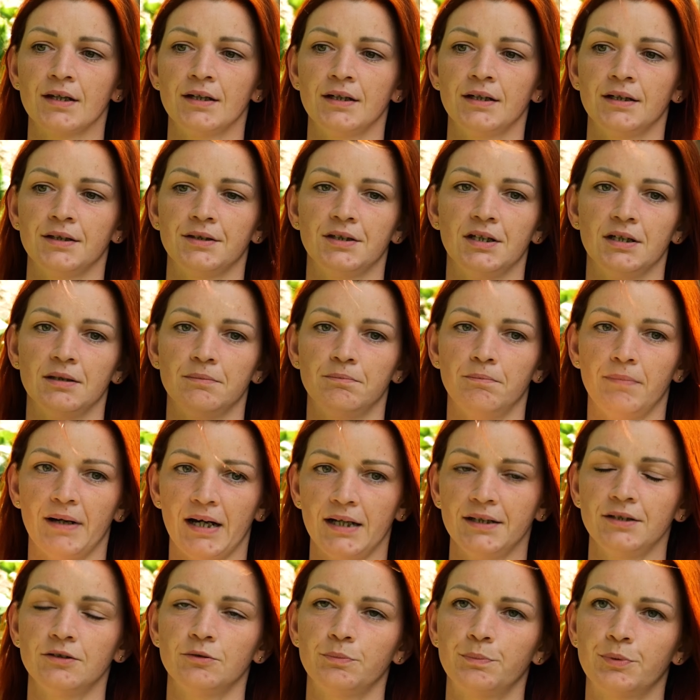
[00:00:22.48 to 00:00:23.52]
And the
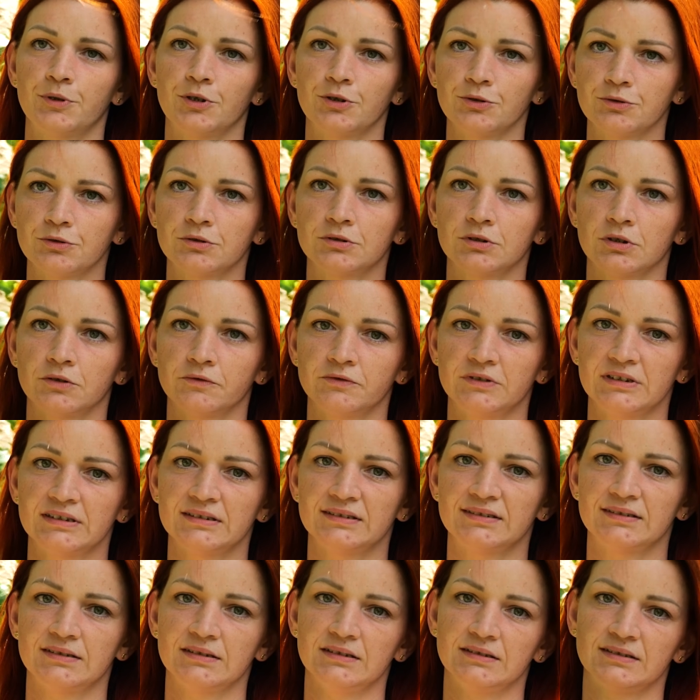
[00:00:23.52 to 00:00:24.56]
byproduct of
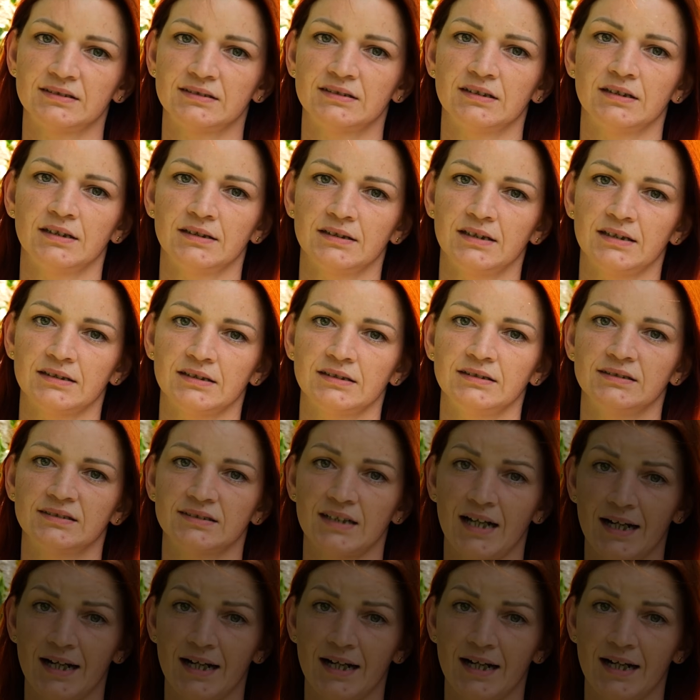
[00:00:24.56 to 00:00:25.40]
this is that his